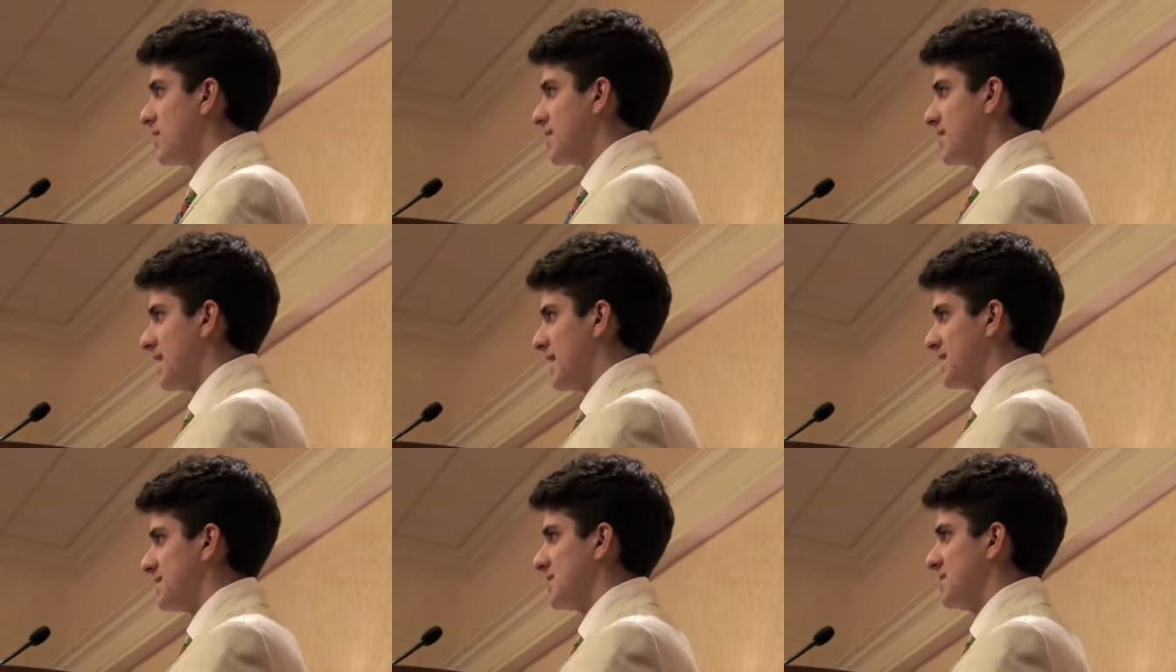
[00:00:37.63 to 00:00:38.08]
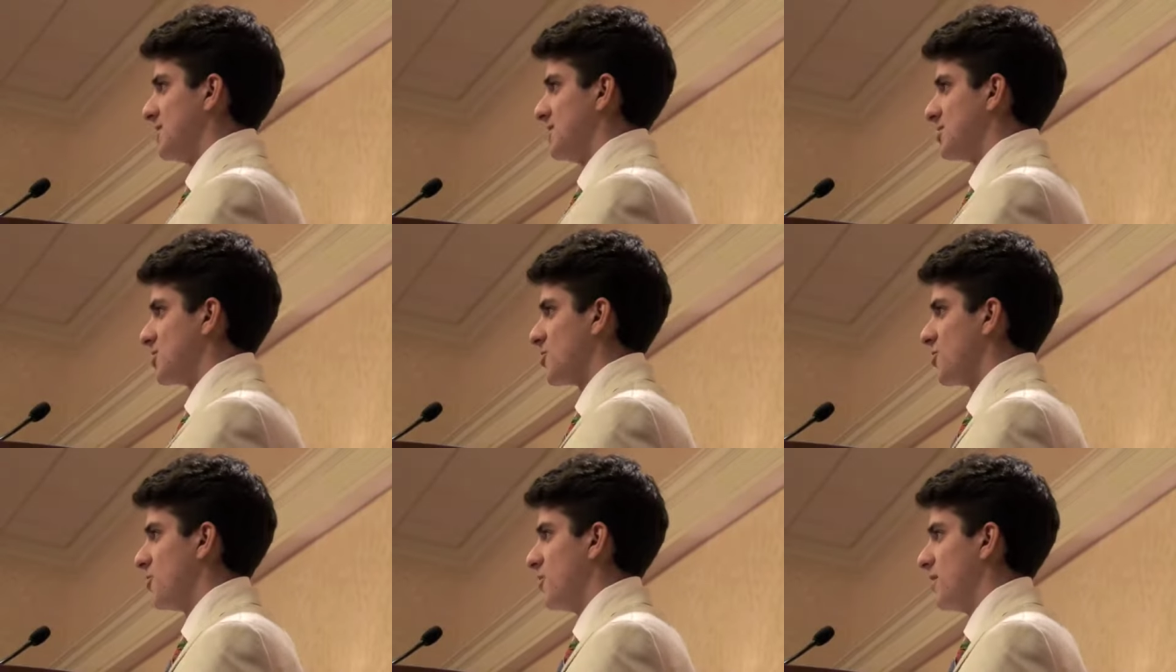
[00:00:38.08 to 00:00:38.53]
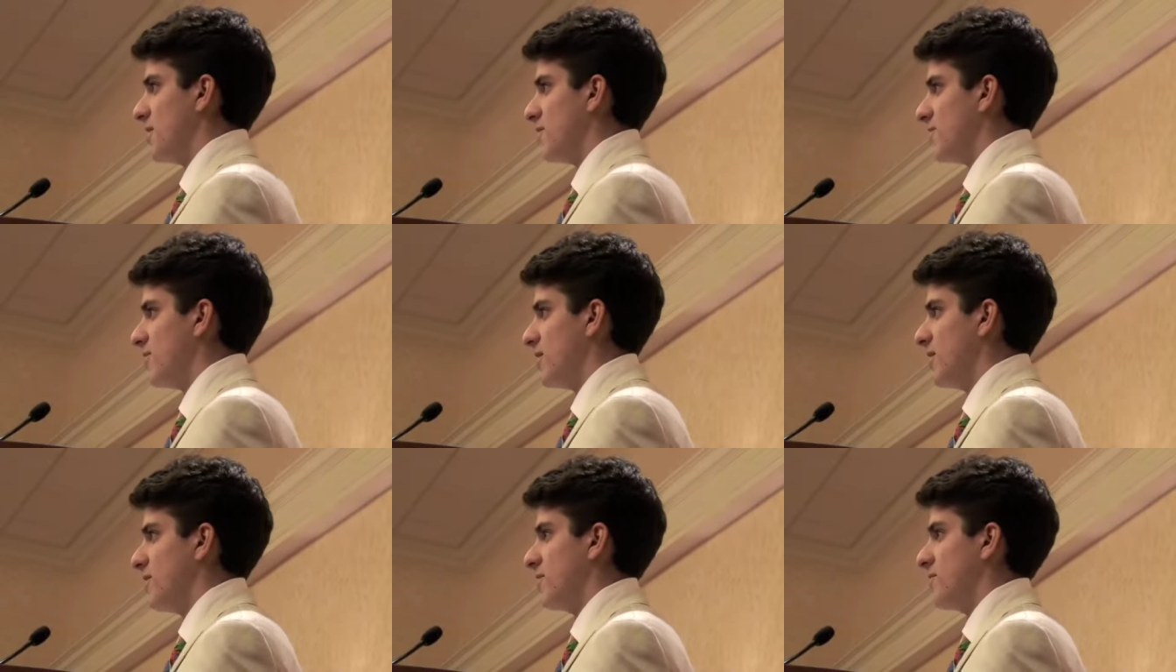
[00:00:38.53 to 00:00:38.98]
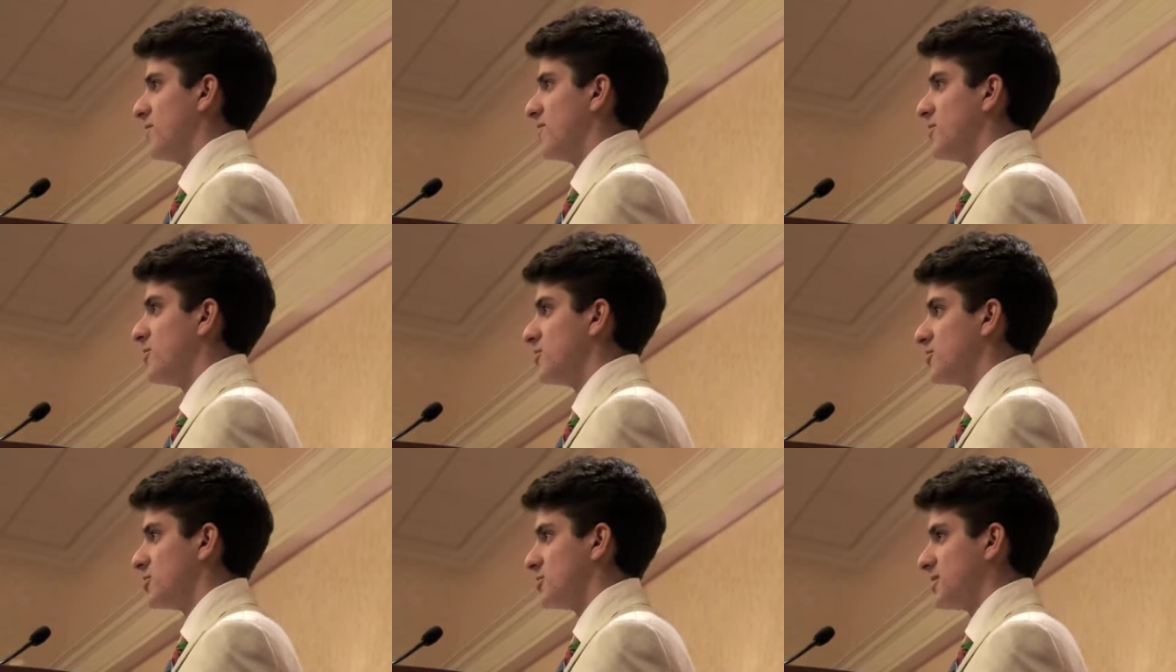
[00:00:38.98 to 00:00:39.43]
that it's a deterrent from
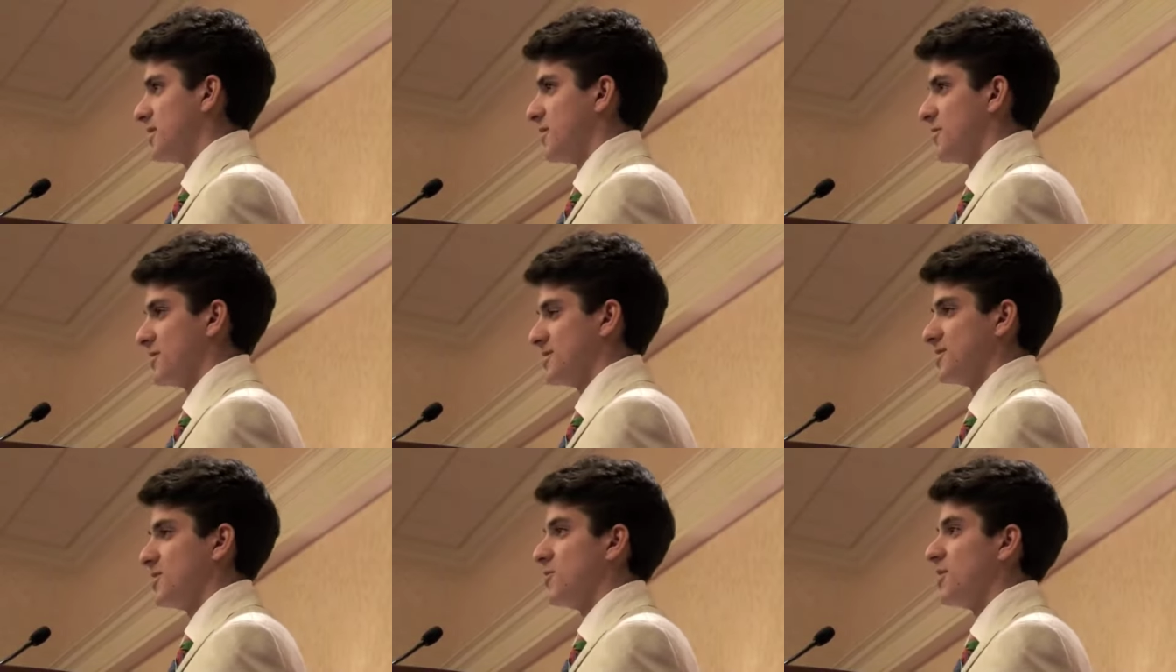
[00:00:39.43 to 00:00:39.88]
future terrorists.